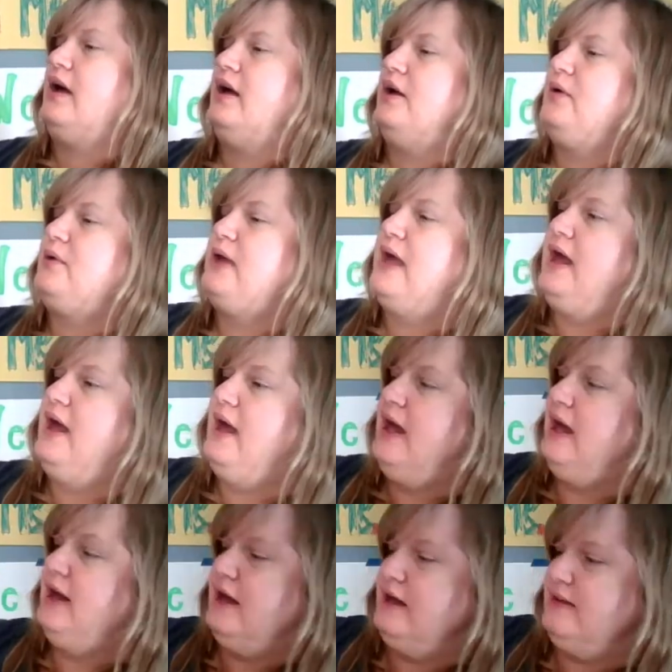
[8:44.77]

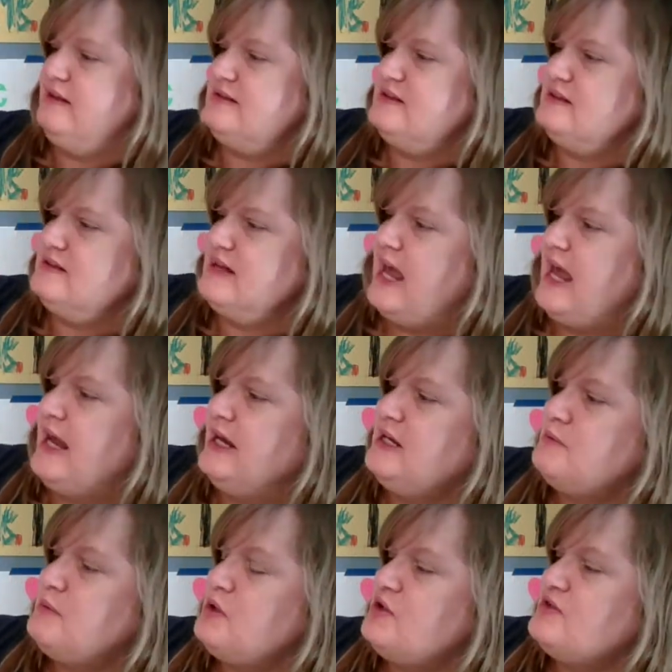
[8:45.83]
Okay, this is
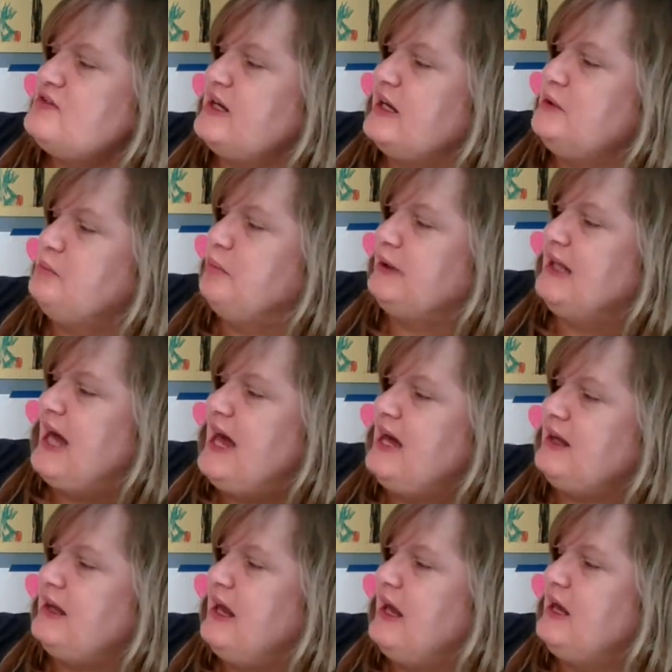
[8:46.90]
animals in
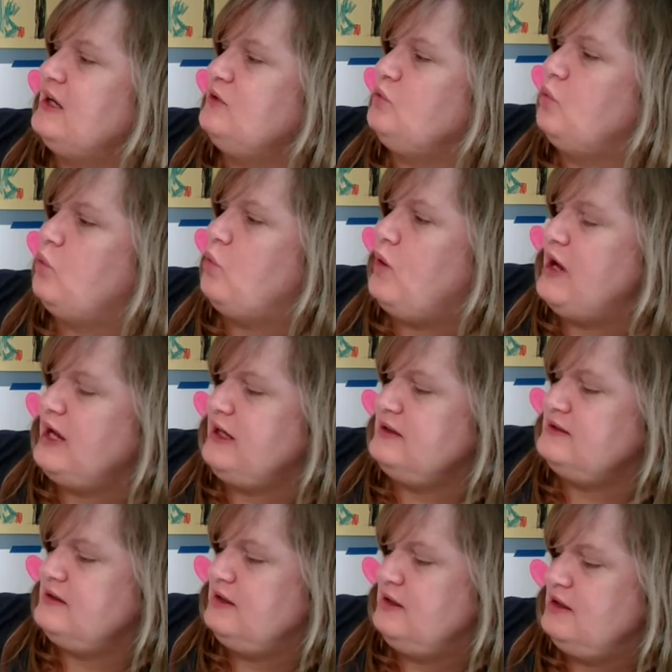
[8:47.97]
black and white.